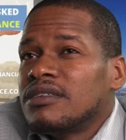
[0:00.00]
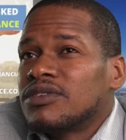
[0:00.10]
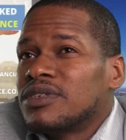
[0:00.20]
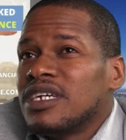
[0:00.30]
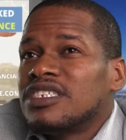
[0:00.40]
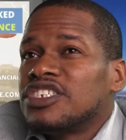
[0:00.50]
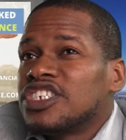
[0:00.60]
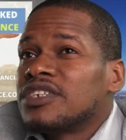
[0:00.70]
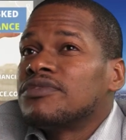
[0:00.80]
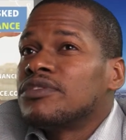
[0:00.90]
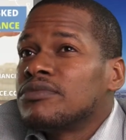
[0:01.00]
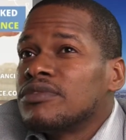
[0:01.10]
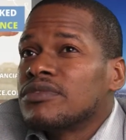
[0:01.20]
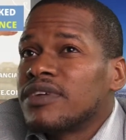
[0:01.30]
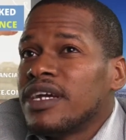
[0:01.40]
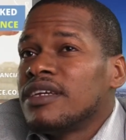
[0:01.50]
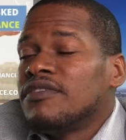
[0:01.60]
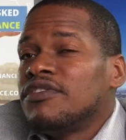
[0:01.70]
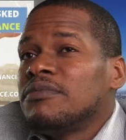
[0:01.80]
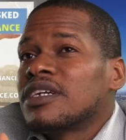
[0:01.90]
So that's the general rule, right?
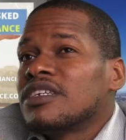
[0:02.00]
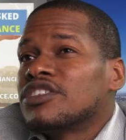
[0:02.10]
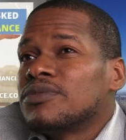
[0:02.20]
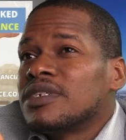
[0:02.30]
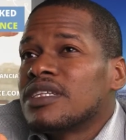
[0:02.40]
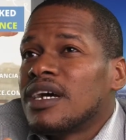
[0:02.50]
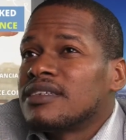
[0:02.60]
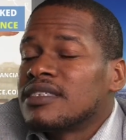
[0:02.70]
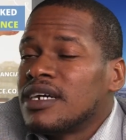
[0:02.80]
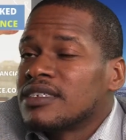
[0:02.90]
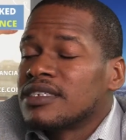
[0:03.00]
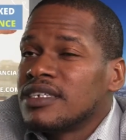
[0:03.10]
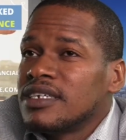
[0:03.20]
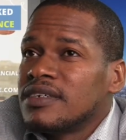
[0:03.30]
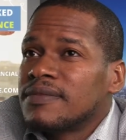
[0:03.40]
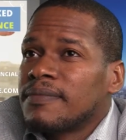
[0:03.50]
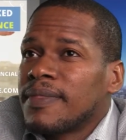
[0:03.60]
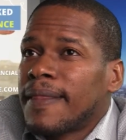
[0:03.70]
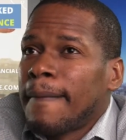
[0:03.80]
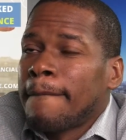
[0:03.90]
If you're making $20,000 a year,
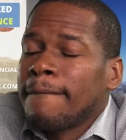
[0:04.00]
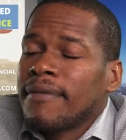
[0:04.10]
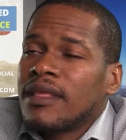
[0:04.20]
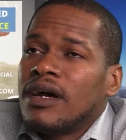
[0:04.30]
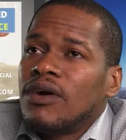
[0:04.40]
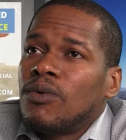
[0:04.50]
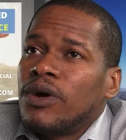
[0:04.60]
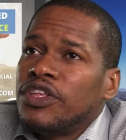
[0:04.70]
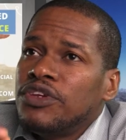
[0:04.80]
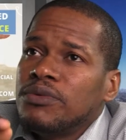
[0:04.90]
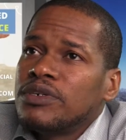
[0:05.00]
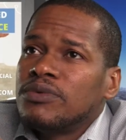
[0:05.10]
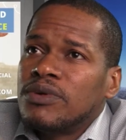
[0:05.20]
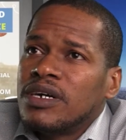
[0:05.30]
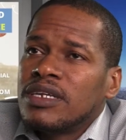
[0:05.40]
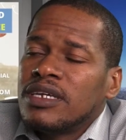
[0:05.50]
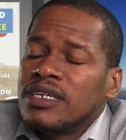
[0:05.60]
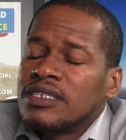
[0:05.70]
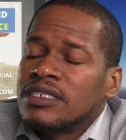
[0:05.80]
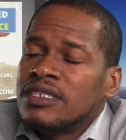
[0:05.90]
what you would want
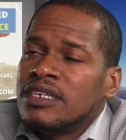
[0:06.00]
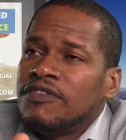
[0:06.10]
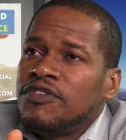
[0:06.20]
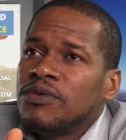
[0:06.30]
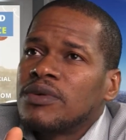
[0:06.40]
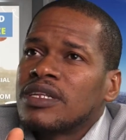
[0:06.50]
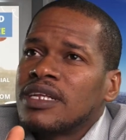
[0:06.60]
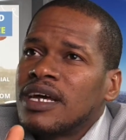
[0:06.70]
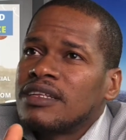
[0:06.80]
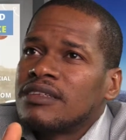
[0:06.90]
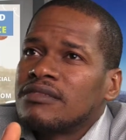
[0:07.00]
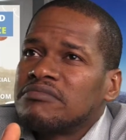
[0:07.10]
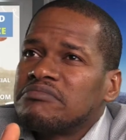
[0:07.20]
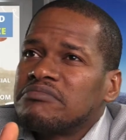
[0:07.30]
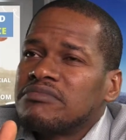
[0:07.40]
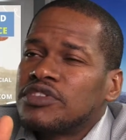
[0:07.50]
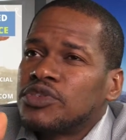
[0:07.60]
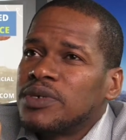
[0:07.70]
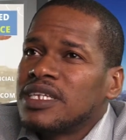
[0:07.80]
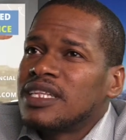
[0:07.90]
is, if you want that
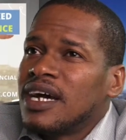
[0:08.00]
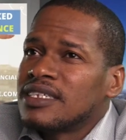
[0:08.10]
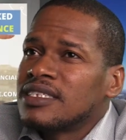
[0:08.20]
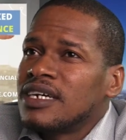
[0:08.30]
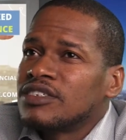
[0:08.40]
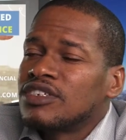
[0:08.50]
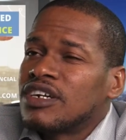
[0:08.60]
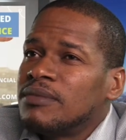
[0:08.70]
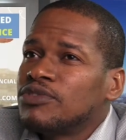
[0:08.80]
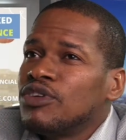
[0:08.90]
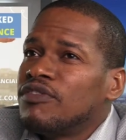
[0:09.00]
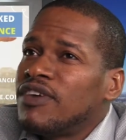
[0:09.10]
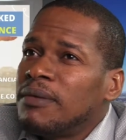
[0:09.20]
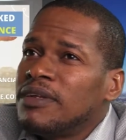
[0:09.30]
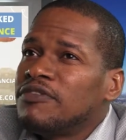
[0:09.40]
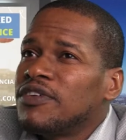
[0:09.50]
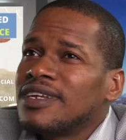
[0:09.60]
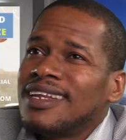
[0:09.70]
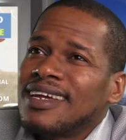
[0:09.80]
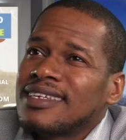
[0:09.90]
$20,000 to come to your family for
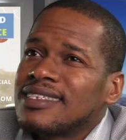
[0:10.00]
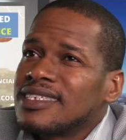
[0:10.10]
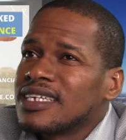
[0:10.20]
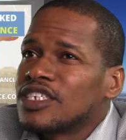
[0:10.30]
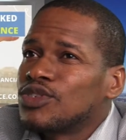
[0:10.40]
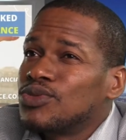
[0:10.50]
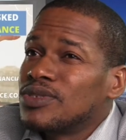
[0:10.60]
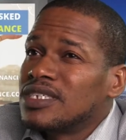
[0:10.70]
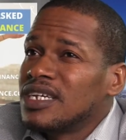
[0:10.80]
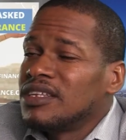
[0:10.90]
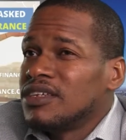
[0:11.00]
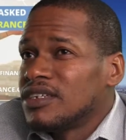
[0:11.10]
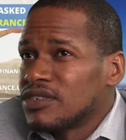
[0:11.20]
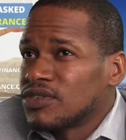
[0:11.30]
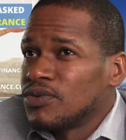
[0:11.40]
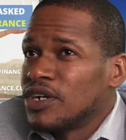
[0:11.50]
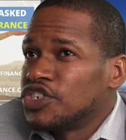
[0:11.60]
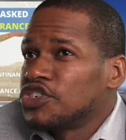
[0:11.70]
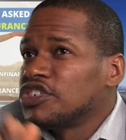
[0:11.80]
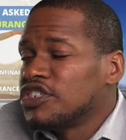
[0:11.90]
the next 6 to 10 years,
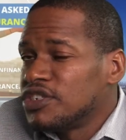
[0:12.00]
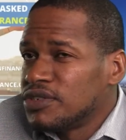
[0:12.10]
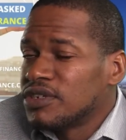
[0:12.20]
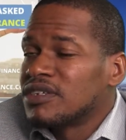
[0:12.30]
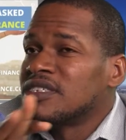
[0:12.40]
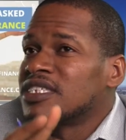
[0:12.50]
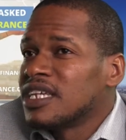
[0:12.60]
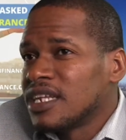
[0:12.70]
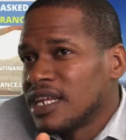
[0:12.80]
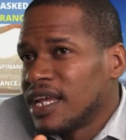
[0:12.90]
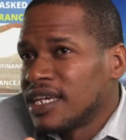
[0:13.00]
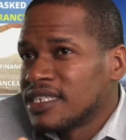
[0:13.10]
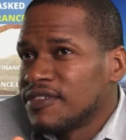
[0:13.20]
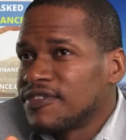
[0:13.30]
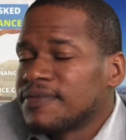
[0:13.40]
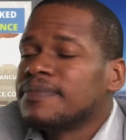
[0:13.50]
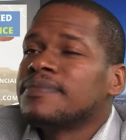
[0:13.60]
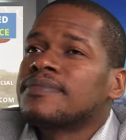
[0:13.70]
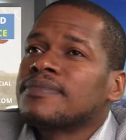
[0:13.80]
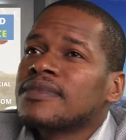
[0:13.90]
what you could do, you can set it as if
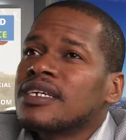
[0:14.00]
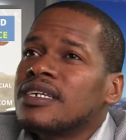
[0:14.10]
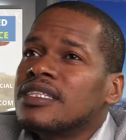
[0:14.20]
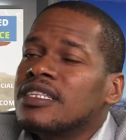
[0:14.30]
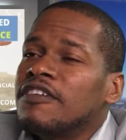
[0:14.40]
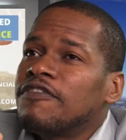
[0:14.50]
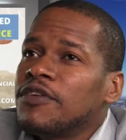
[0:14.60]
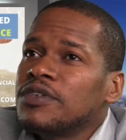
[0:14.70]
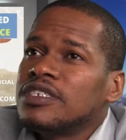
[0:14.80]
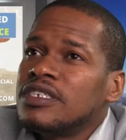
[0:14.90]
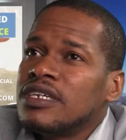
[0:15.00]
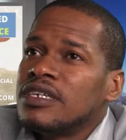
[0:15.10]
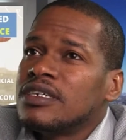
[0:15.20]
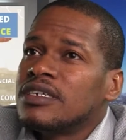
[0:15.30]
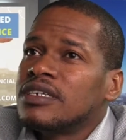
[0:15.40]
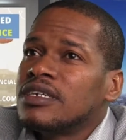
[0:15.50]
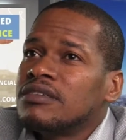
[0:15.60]
the first year